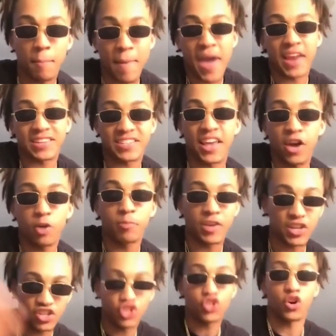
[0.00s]
up mad as hell
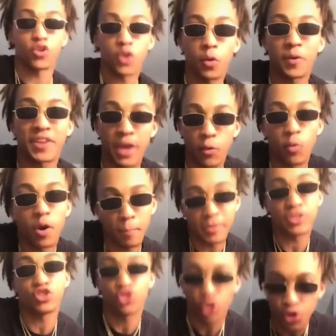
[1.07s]
because you don't know what they want,
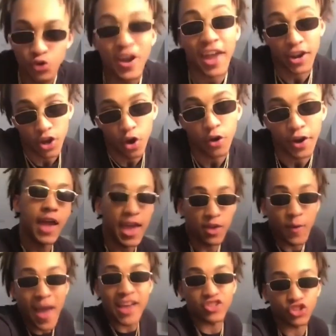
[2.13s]
but you know you gotta go there. And
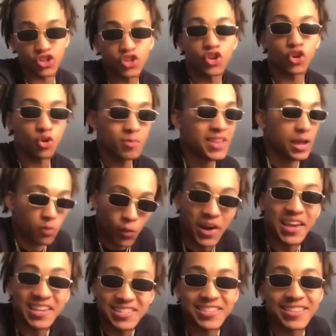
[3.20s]
you ask her, you know, you be like,
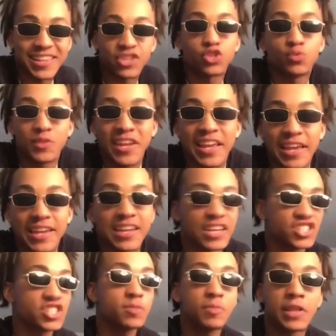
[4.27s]
what is it that you need?
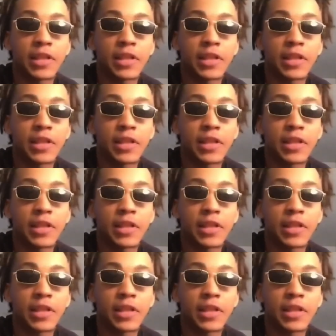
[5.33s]
And she